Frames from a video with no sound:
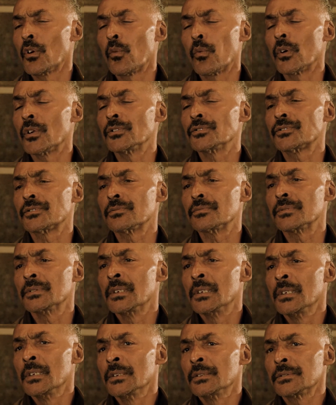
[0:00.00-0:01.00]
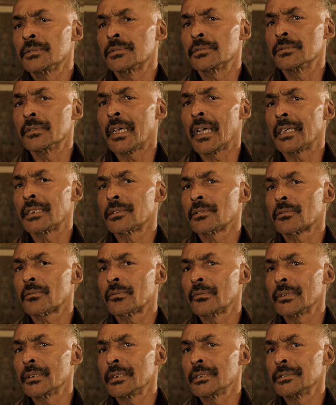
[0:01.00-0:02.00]
no words to
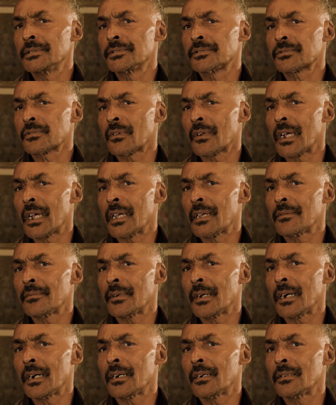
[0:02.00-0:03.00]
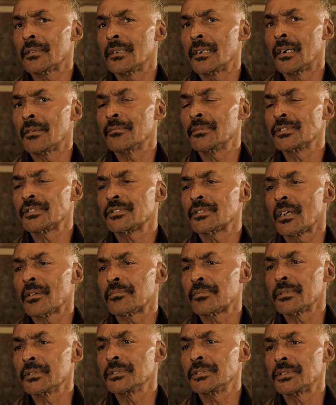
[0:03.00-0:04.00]
adequately describe how much I
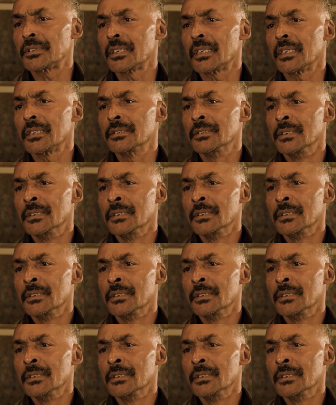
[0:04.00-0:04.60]
appreciate